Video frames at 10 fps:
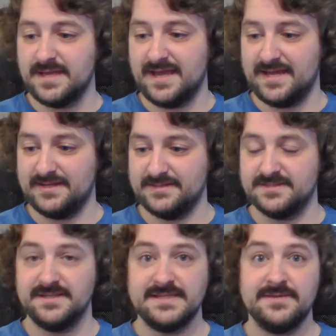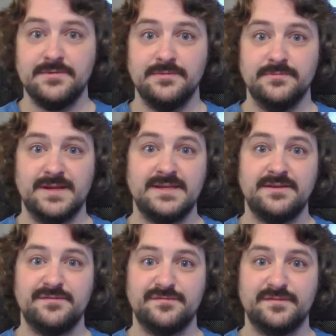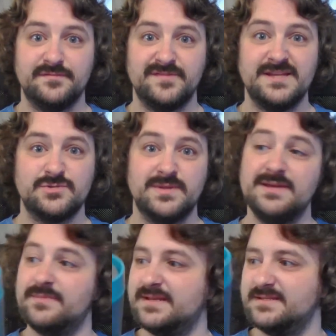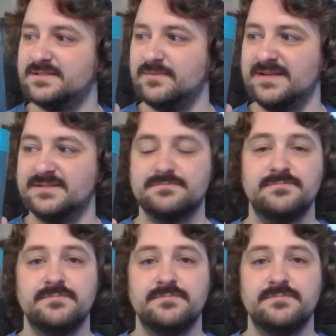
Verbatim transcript: and you when you've finished with it when it's when it's